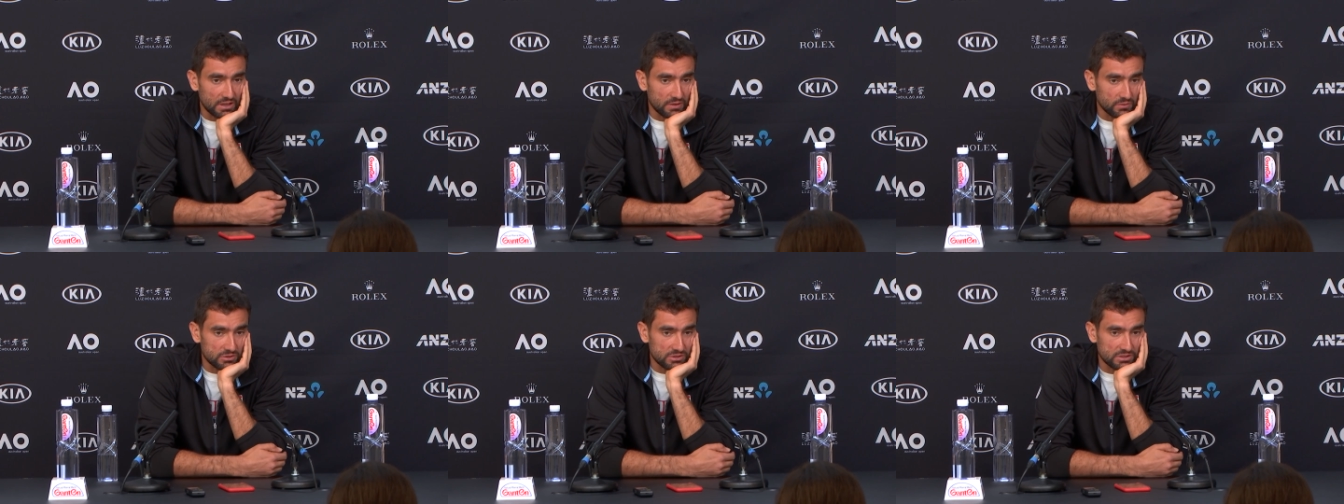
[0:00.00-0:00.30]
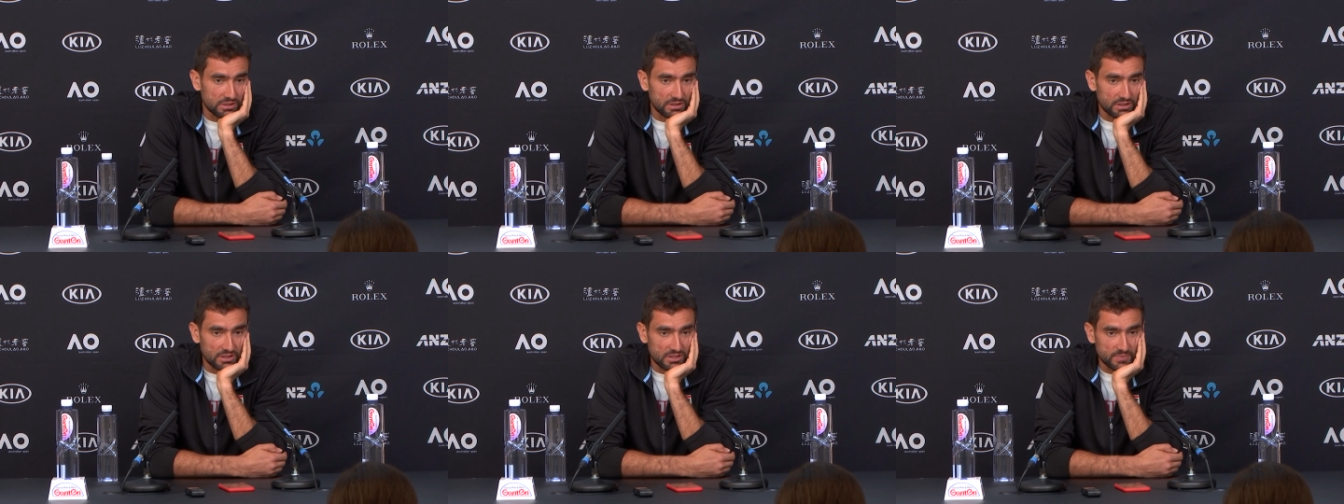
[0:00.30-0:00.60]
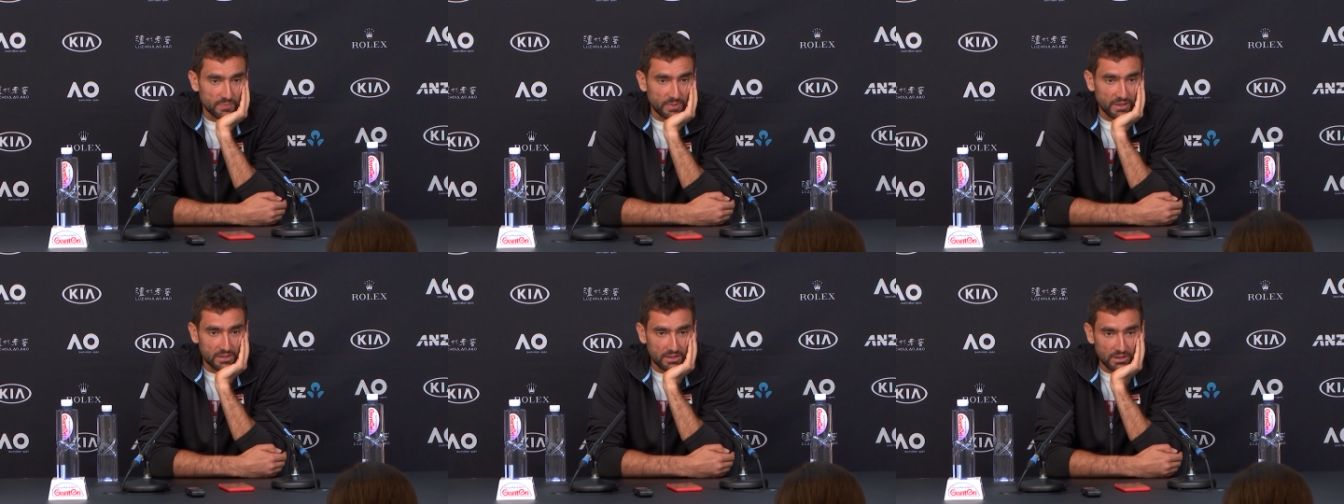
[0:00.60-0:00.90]
I was not
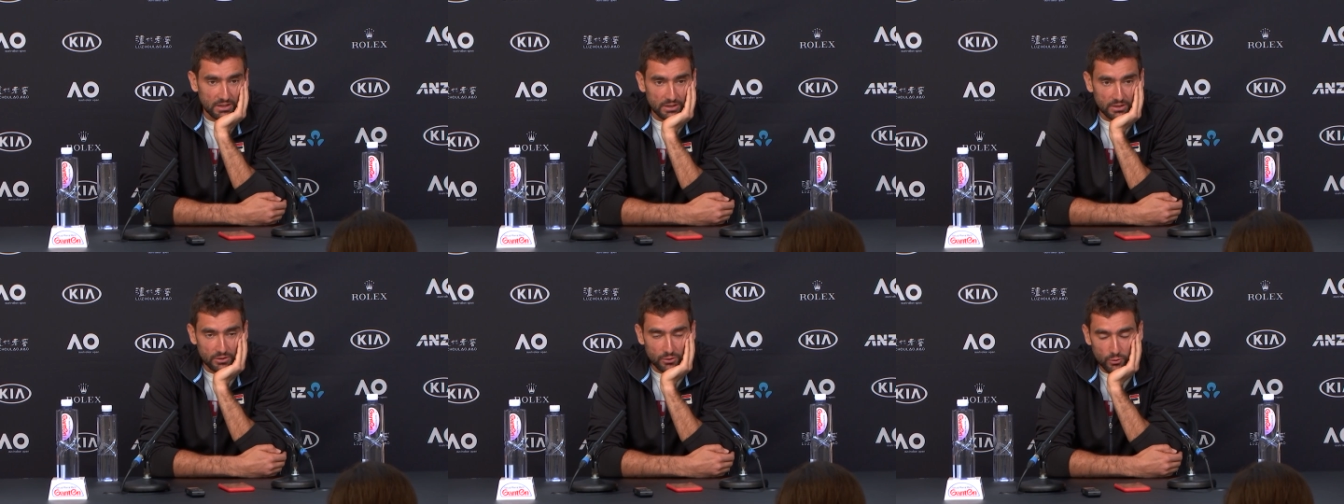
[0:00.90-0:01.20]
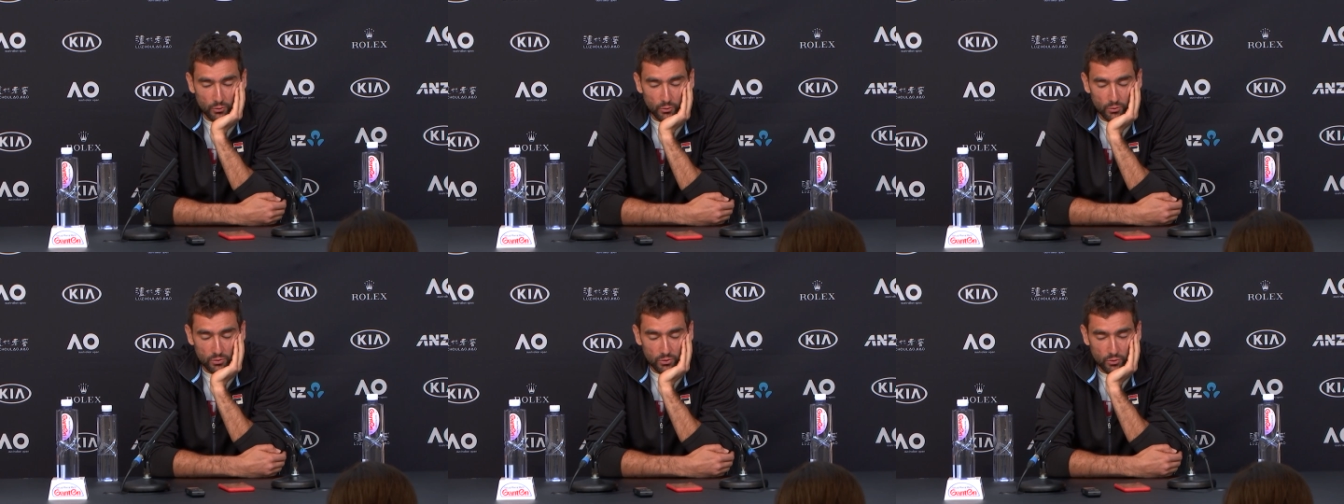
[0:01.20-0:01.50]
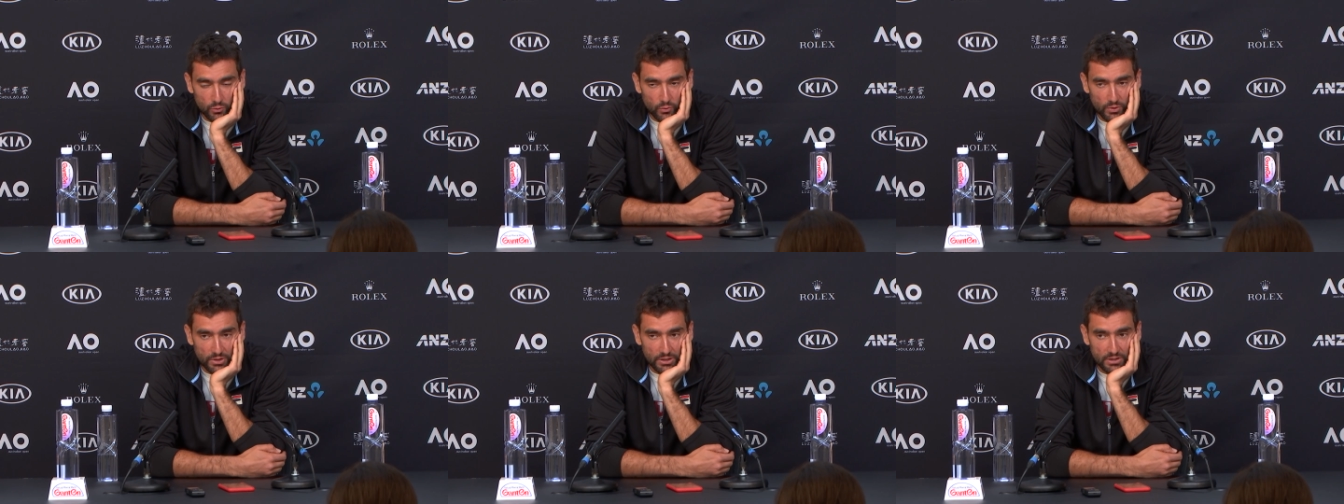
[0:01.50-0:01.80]
expecting it
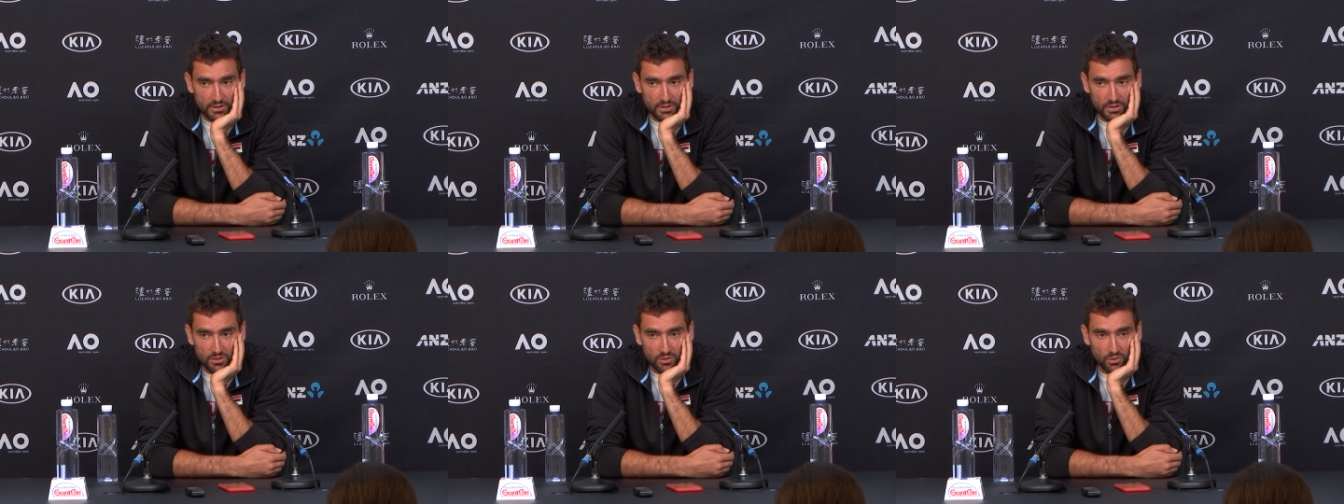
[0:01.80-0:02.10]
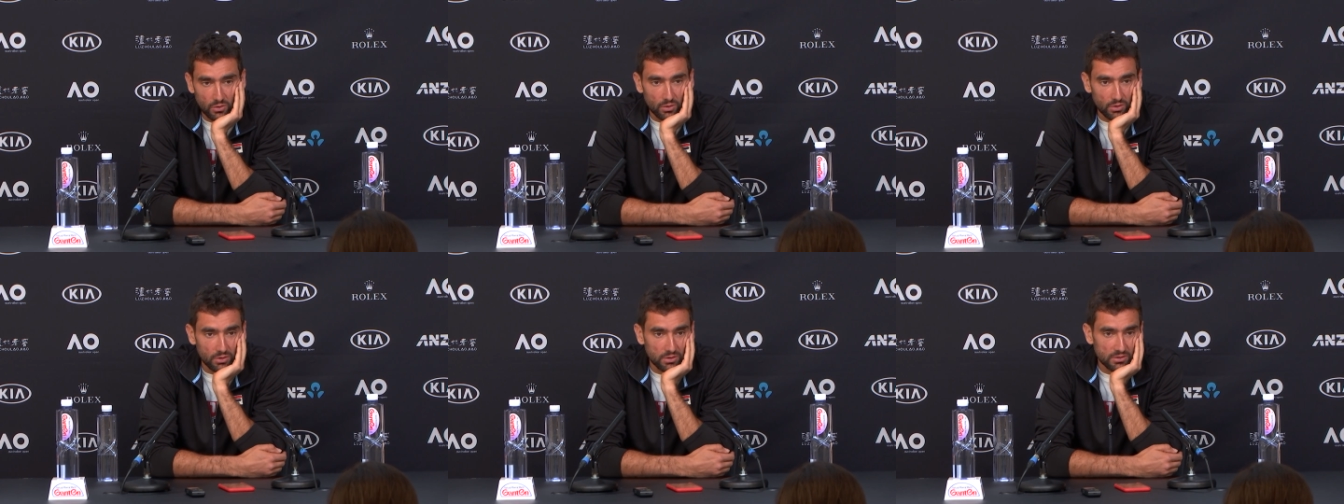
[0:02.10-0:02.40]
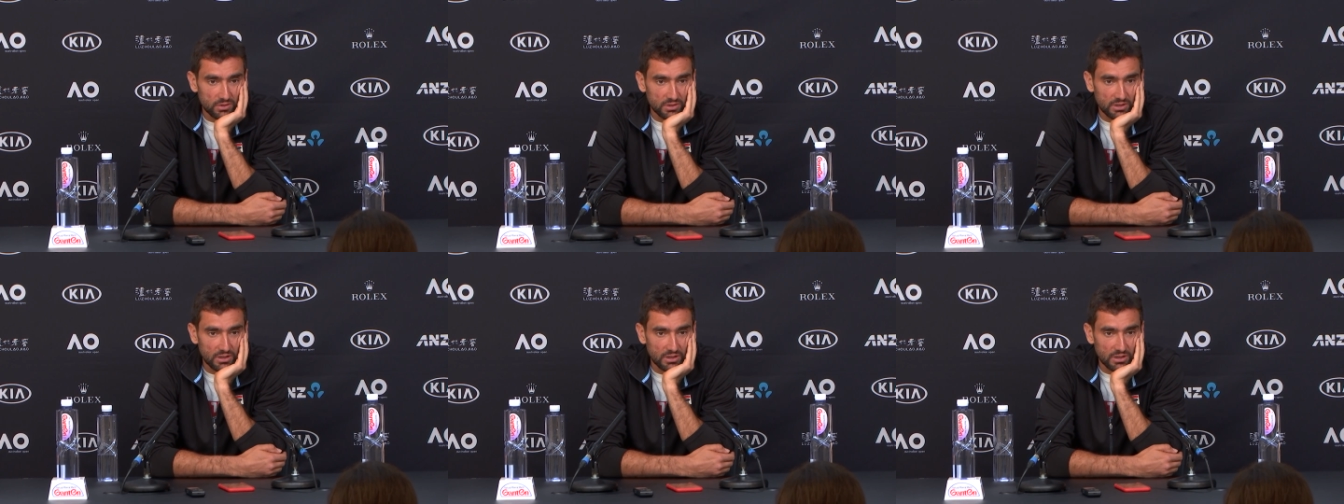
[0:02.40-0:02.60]
to win it at all.